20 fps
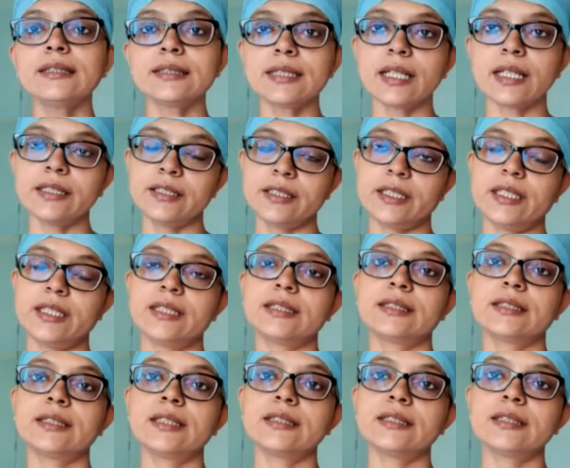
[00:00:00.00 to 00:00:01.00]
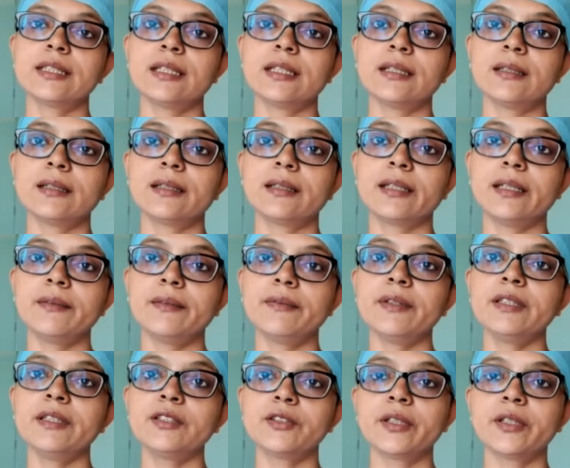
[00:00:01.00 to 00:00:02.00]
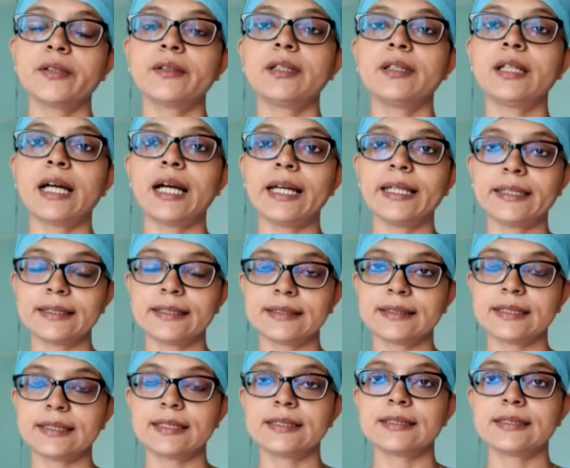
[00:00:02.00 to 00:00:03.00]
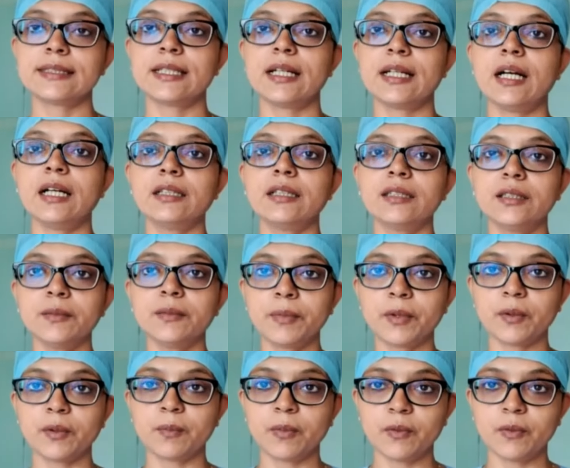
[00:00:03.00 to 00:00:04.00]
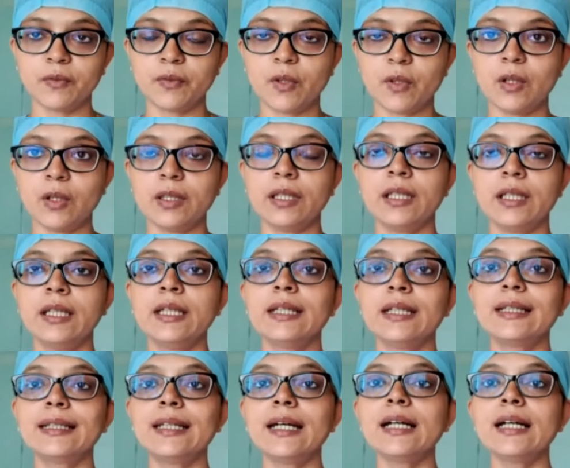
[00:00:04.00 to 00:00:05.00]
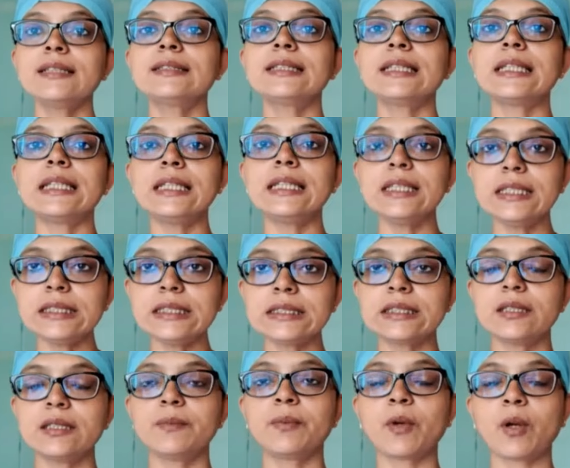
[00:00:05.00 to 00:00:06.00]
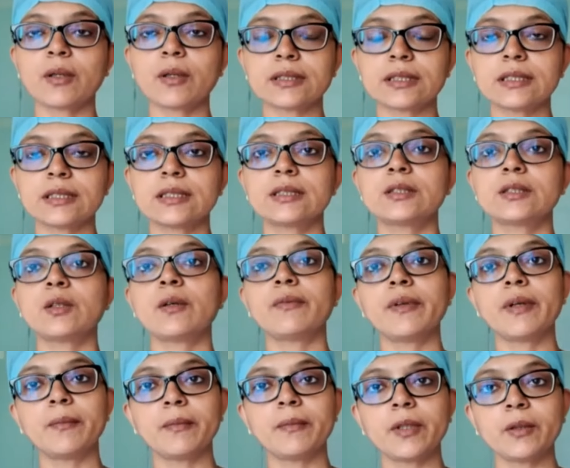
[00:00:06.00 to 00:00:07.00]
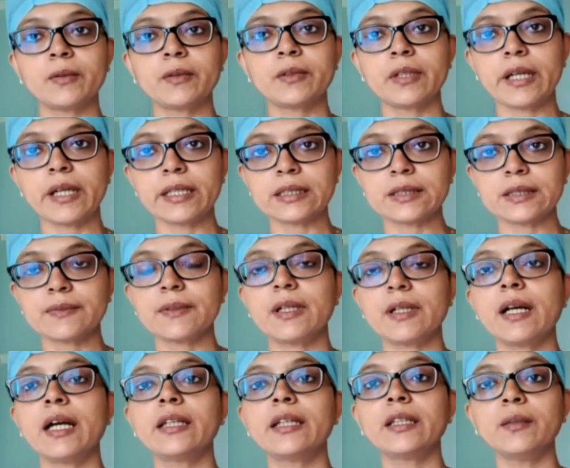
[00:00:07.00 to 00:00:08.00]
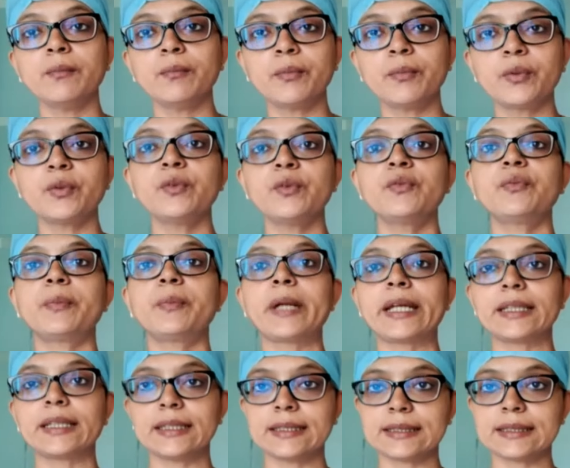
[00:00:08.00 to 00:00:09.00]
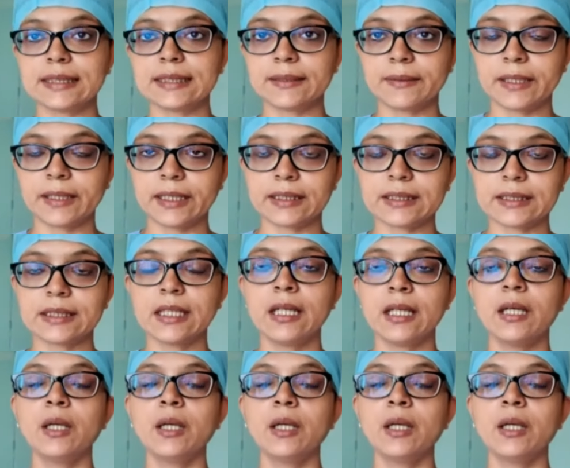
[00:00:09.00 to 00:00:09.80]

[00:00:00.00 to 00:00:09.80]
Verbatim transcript: such cases, uh, giving general anesthesia under propofol does ease the process of embryo transfer and improve pregnancy rates.